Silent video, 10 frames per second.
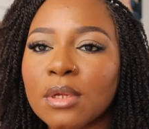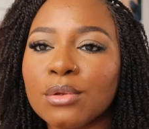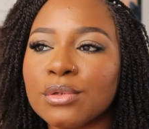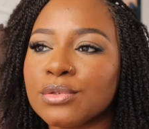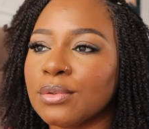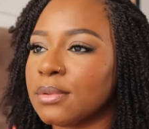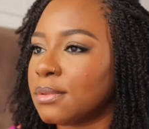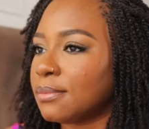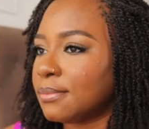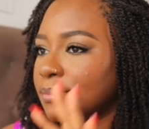Looks good.
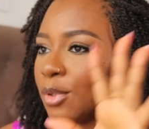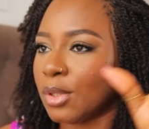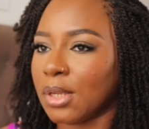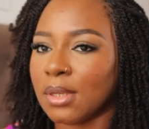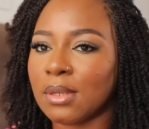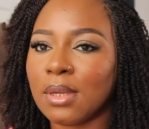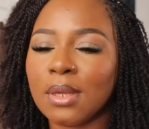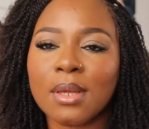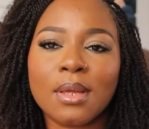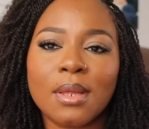Okay,
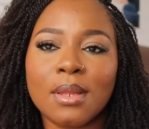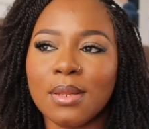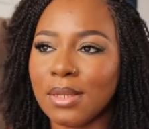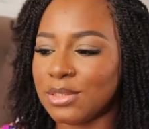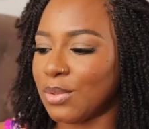let's